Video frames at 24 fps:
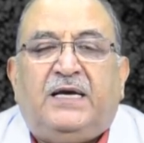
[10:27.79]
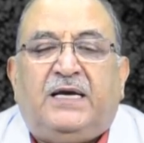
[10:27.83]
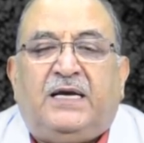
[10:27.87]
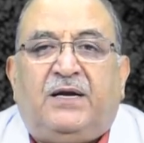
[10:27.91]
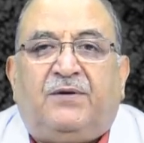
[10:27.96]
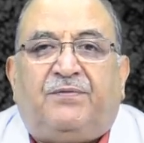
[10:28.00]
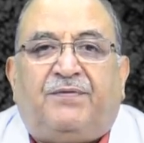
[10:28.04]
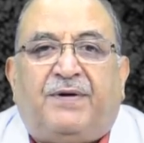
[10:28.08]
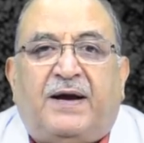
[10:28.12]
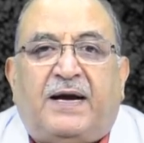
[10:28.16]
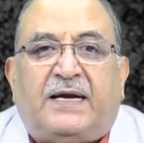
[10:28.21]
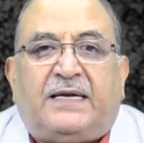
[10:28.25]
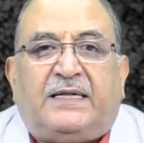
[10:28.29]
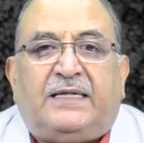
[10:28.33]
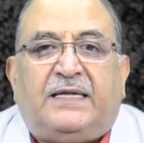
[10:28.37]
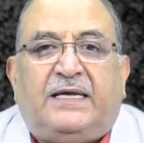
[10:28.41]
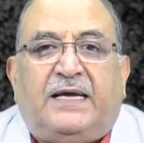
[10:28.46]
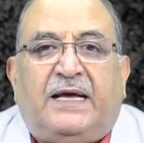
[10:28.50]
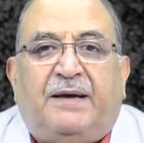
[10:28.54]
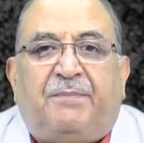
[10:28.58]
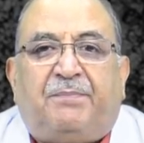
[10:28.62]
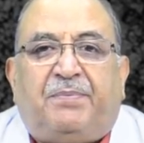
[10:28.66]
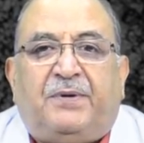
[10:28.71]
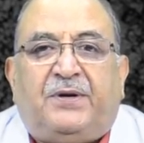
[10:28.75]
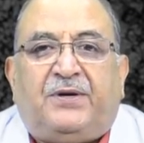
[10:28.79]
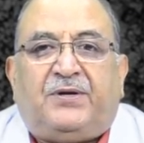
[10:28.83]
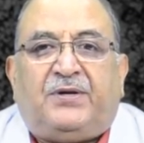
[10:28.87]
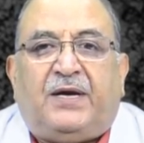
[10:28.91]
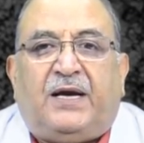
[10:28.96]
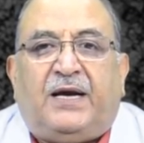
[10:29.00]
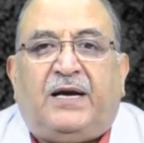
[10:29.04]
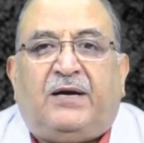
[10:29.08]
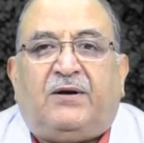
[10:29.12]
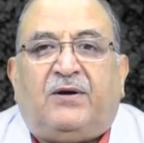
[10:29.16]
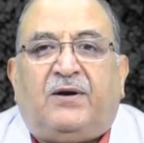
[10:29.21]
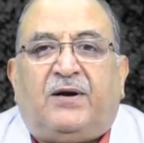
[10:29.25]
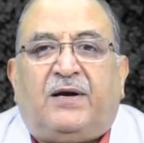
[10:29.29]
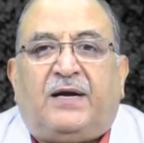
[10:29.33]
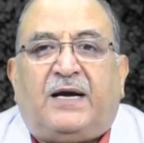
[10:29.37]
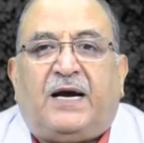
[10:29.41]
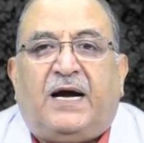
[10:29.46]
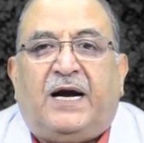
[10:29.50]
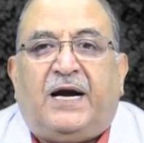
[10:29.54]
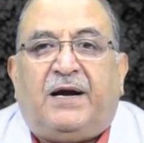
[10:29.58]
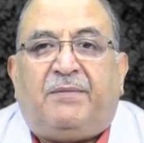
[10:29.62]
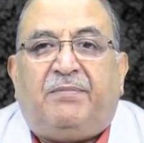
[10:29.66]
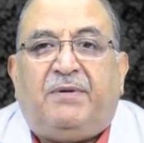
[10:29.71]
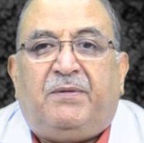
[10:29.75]
In fact, they appreciate or
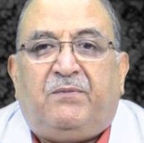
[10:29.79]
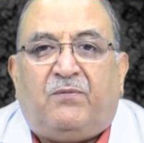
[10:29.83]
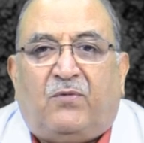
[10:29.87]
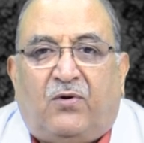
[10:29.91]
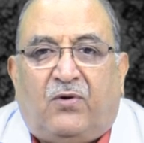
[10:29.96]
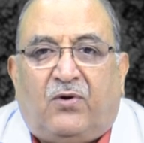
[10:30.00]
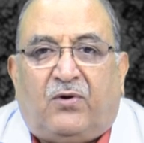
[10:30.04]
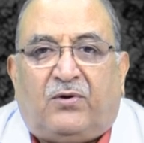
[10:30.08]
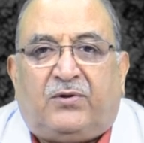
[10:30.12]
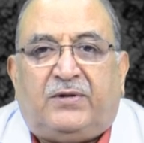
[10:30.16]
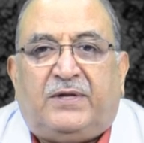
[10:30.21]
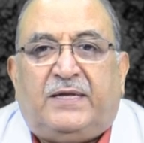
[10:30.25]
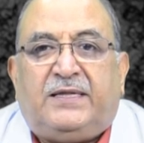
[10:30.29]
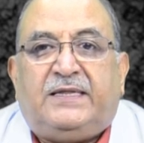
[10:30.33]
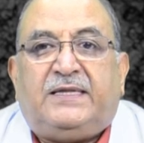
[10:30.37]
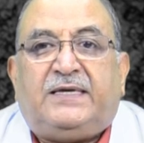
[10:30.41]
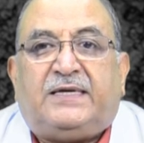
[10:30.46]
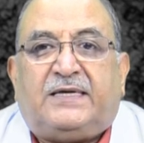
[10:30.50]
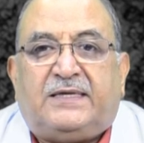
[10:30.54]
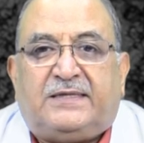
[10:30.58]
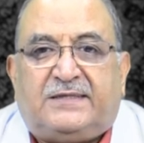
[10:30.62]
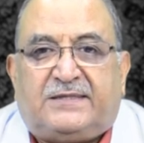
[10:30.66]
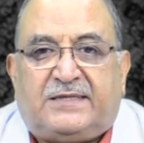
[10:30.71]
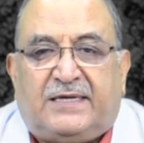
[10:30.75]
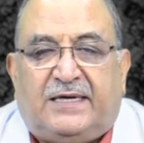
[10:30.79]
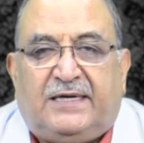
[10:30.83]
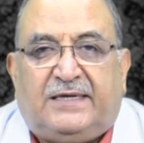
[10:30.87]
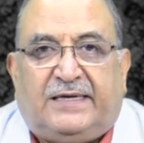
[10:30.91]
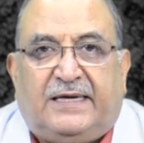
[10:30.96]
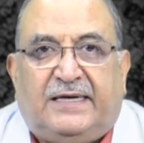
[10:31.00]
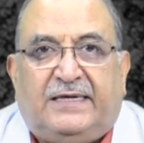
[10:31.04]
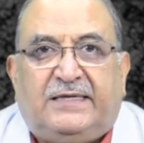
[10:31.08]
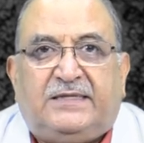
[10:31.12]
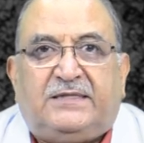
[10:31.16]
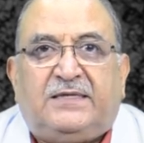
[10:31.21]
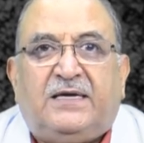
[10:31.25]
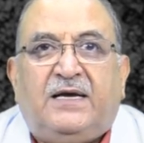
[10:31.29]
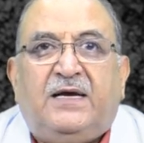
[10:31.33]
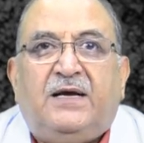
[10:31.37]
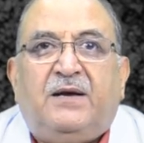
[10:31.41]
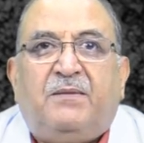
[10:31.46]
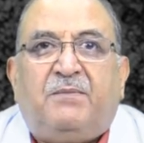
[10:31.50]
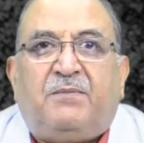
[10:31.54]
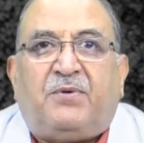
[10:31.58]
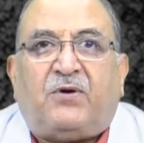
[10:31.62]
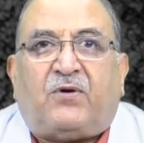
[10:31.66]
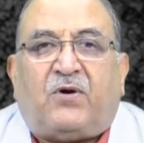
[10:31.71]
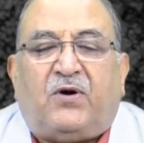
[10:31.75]
regard me more than the consultants
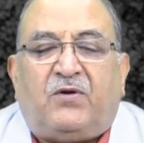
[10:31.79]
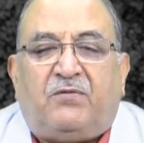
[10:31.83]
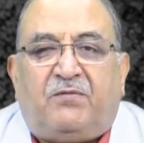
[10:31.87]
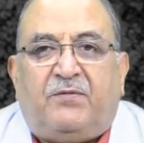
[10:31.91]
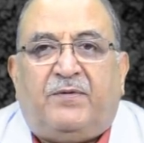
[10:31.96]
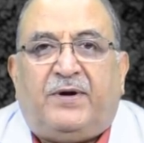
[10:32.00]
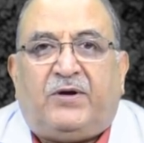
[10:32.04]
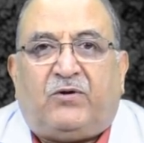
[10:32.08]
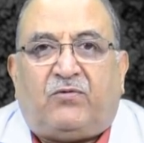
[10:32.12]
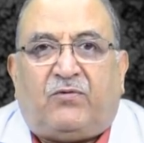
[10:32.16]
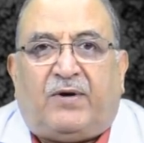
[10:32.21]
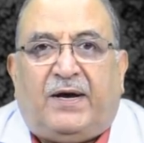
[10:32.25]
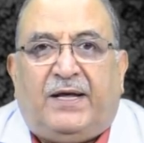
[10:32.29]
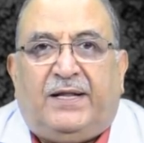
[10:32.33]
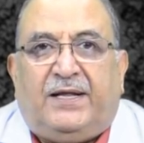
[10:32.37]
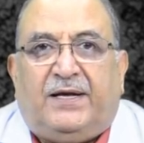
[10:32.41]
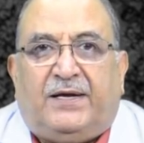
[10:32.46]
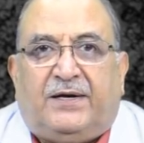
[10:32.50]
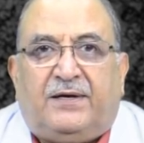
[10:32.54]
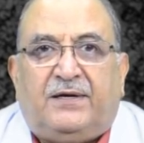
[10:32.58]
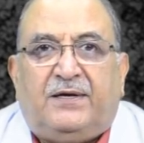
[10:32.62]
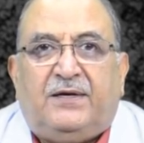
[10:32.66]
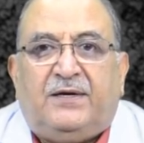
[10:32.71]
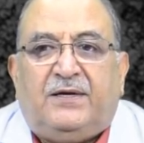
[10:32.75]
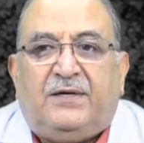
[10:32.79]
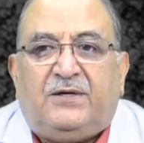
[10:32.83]
because we were together.